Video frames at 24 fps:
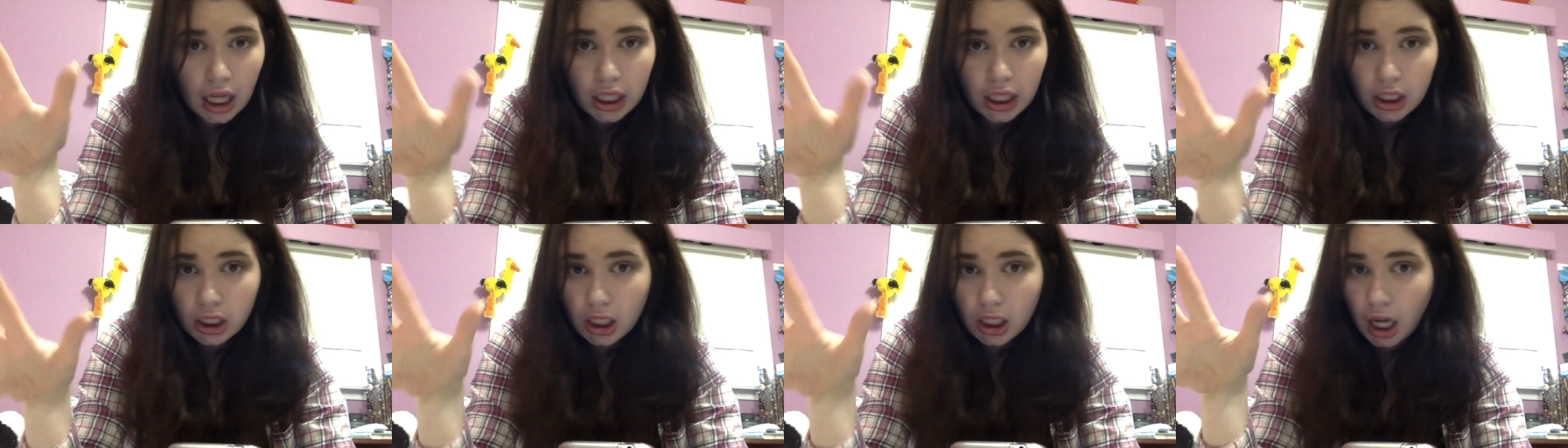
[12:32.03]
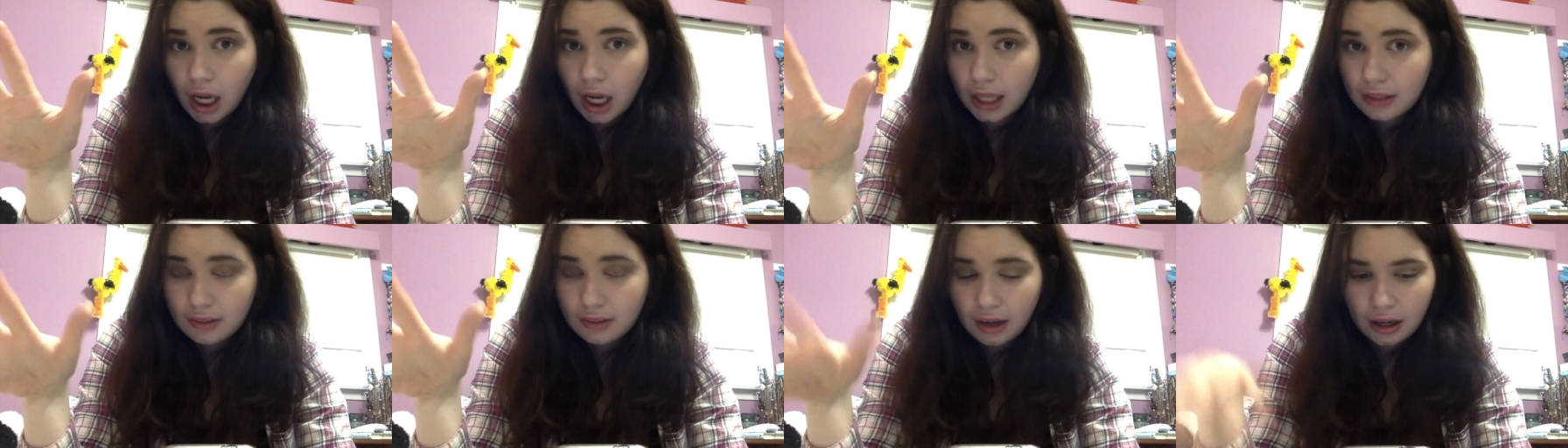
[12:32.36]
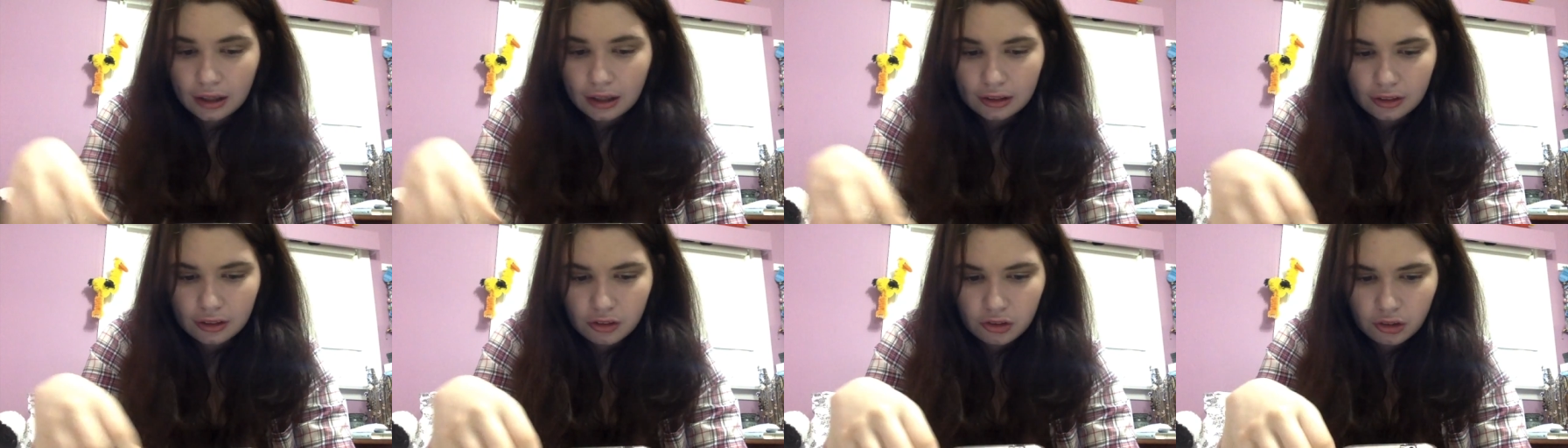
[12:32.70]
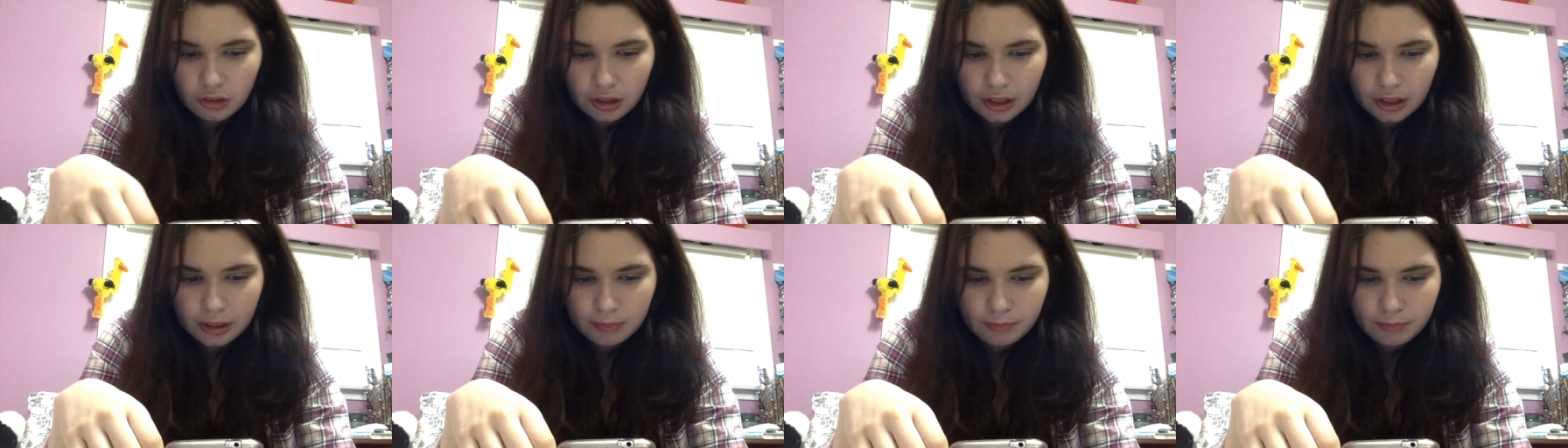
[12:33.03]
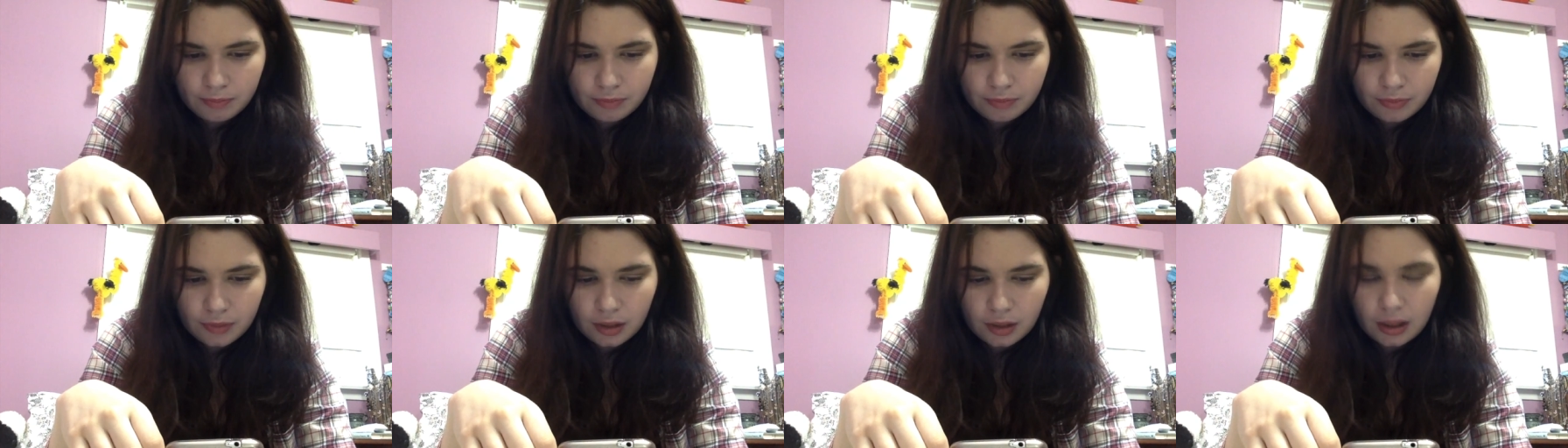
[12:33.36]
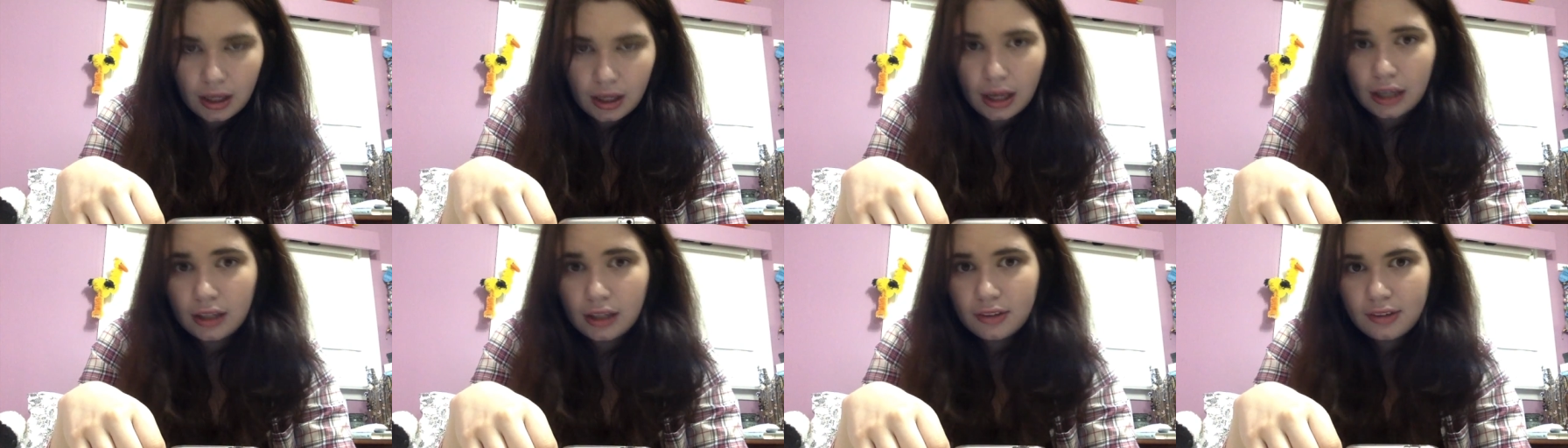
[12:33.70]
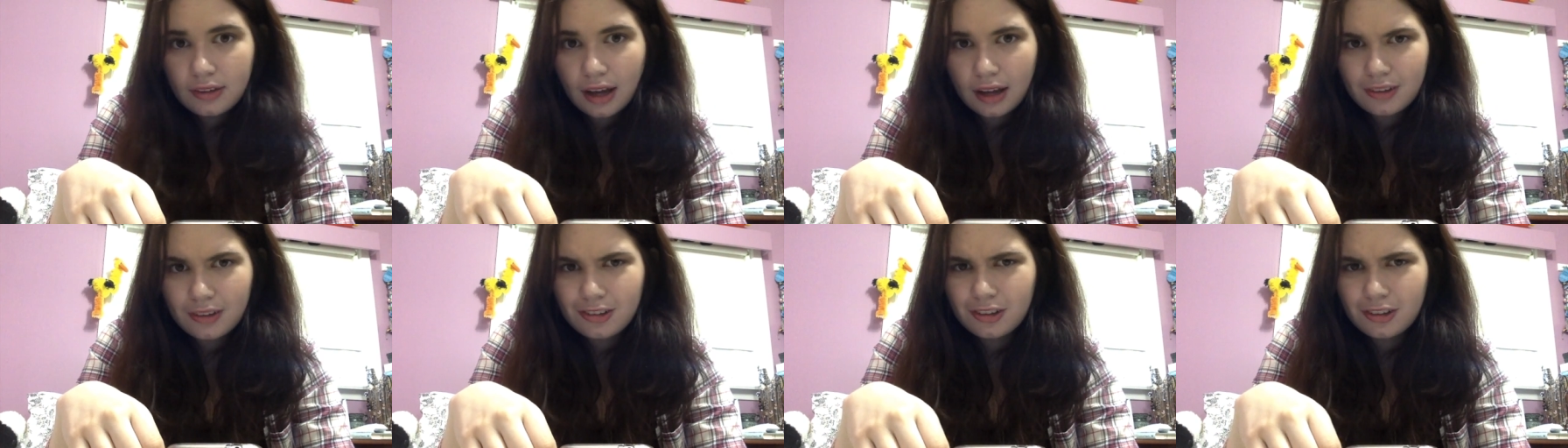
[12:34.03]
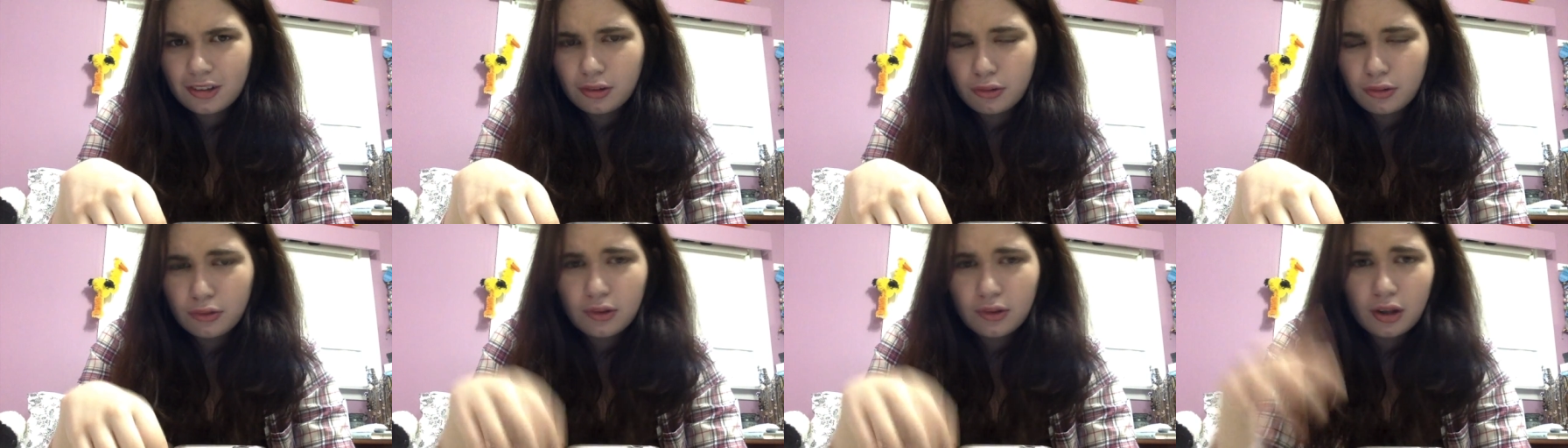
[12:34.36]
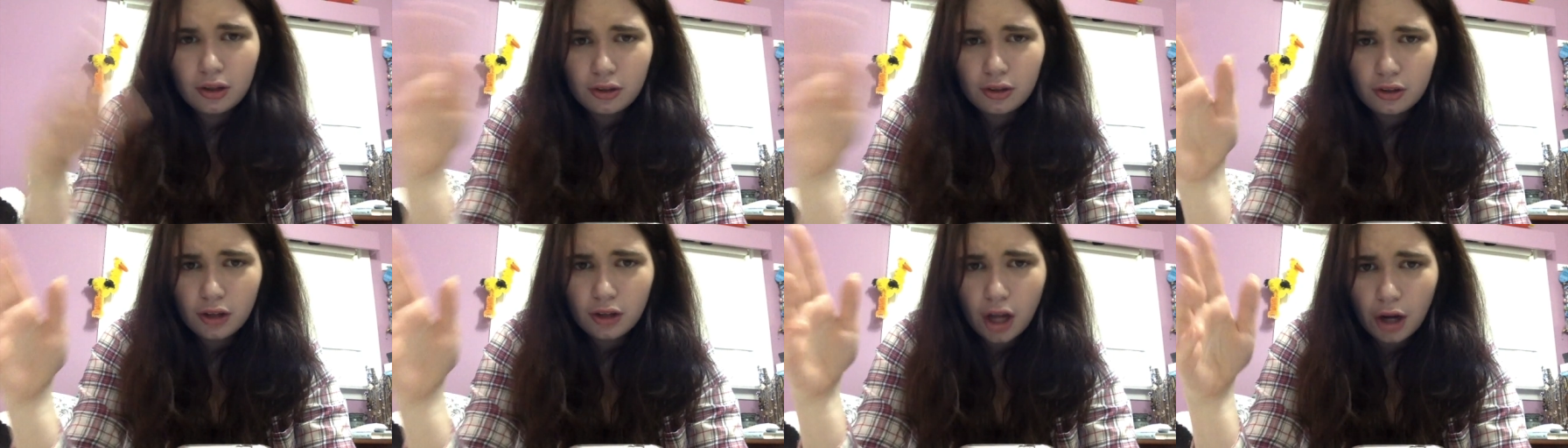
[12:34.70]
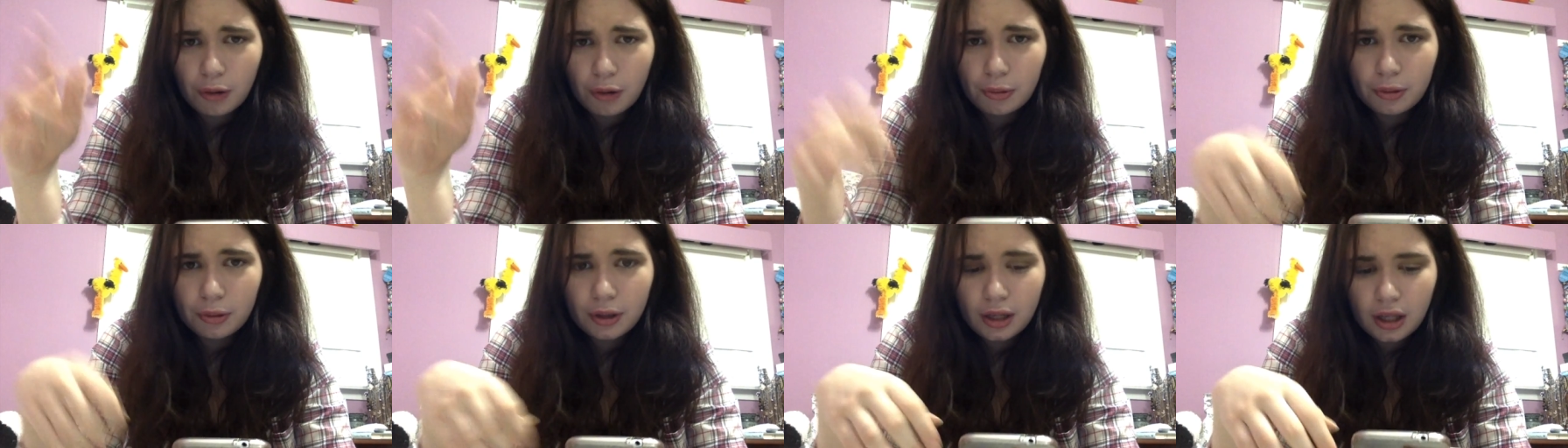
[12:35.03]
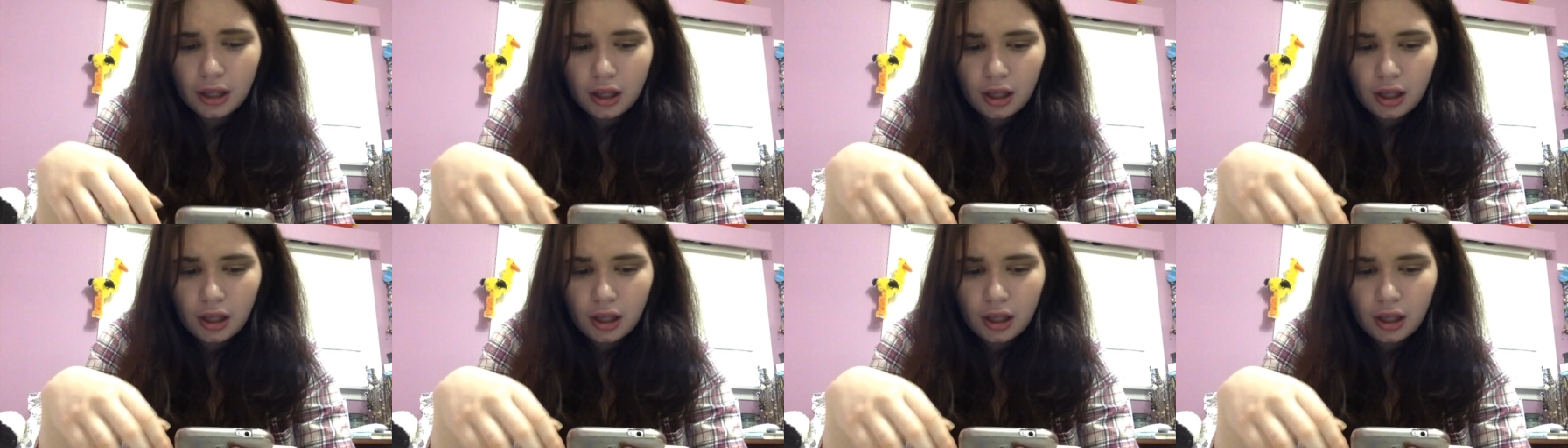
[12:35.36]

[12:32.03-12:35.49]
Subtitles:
not entirely certain. Any tattoos? No.